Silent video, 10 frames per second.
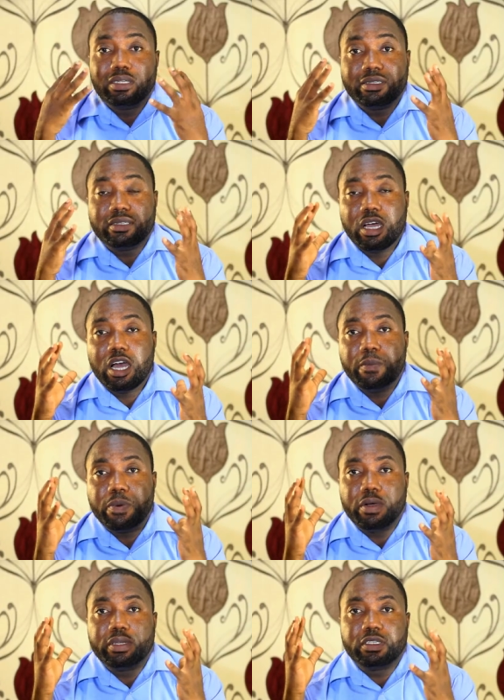The third
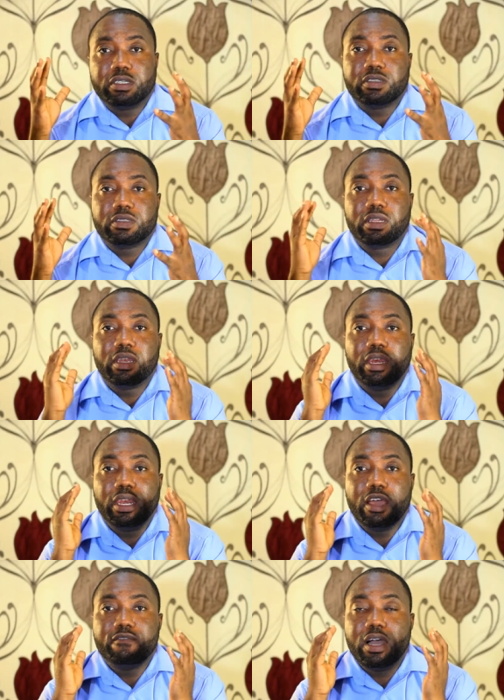point is
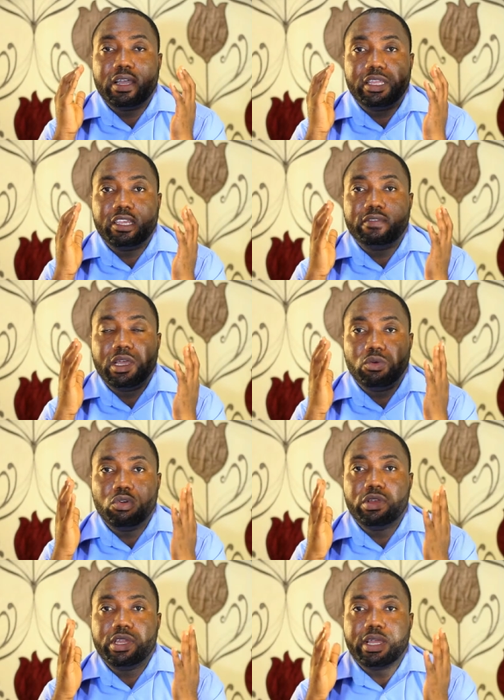never give the
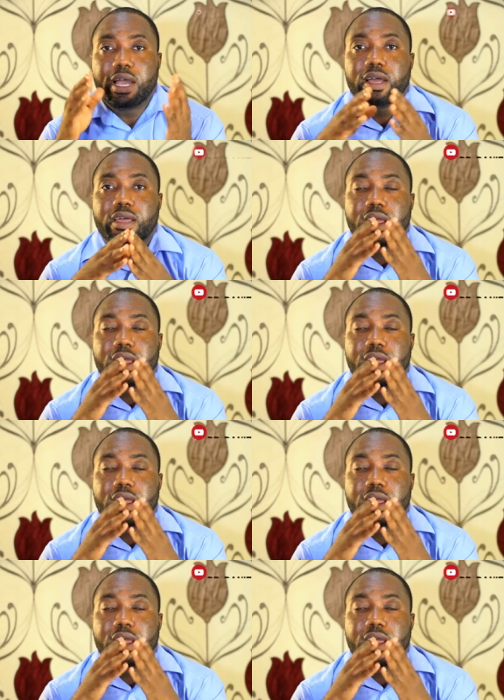gold digger